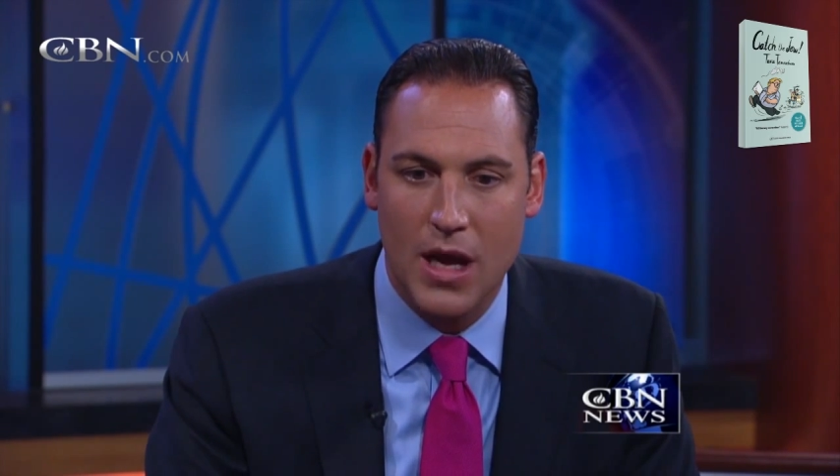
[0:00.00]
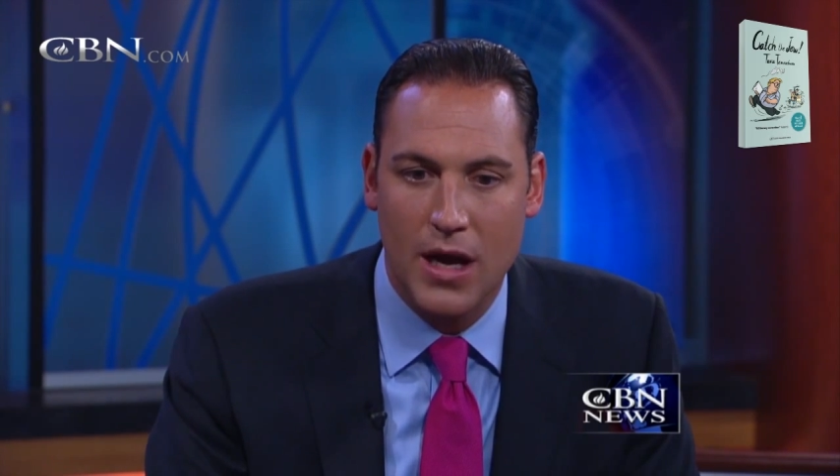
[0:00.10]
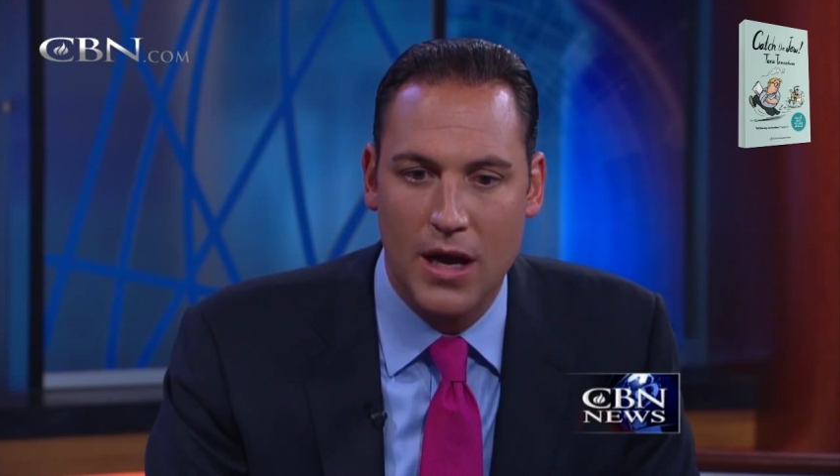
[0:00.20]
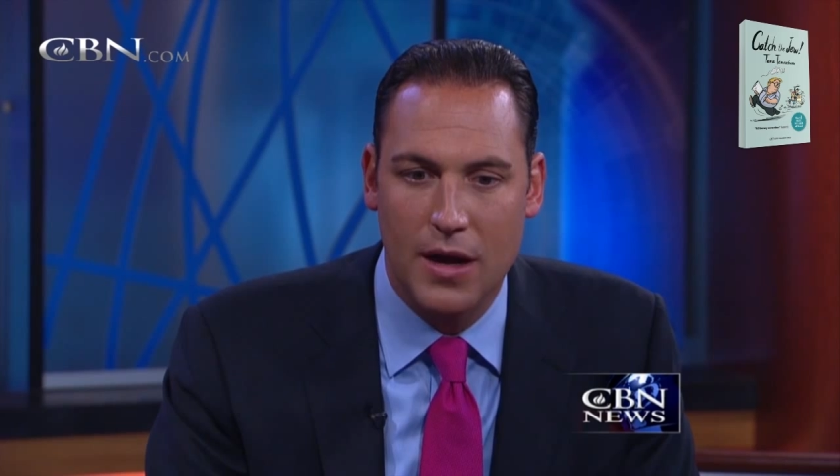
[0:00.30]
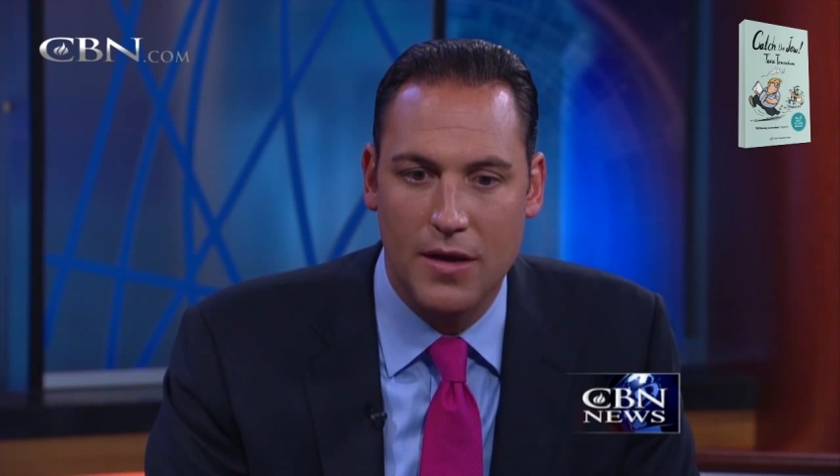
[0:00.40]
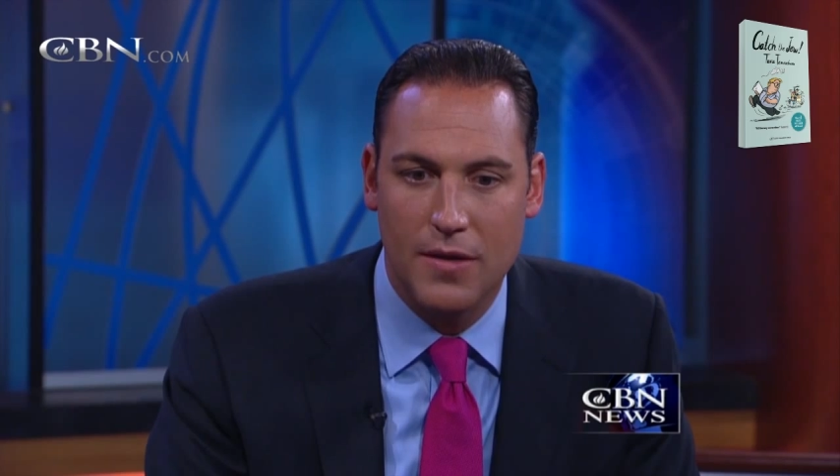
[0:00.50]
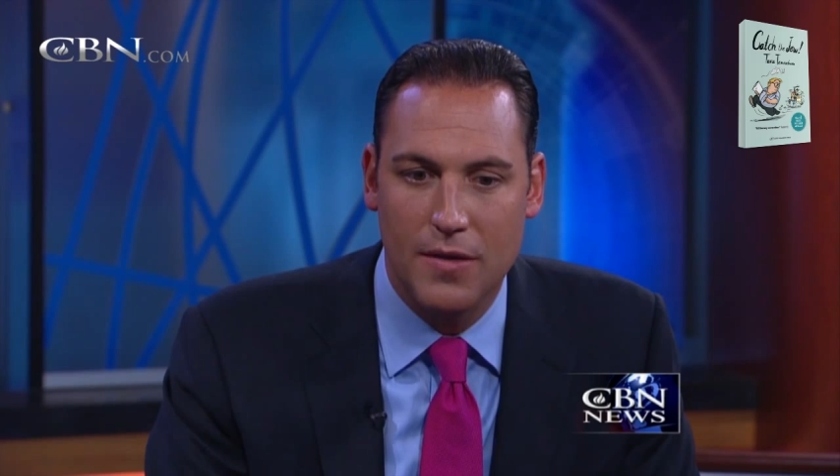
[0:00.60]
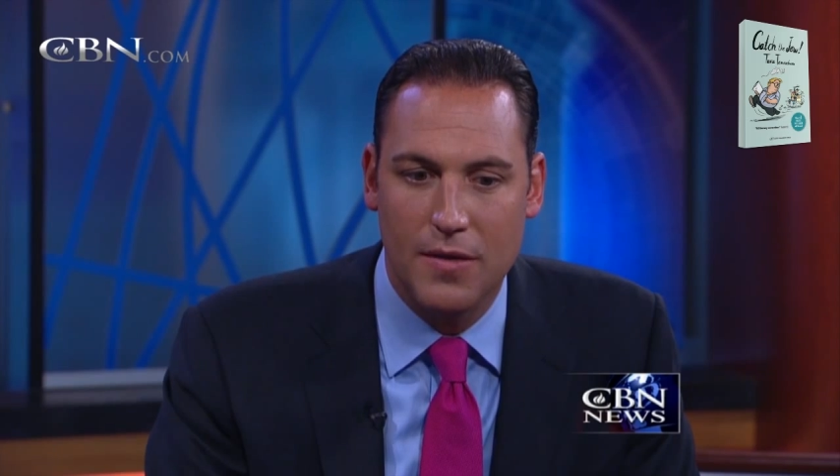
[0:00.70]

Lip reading: the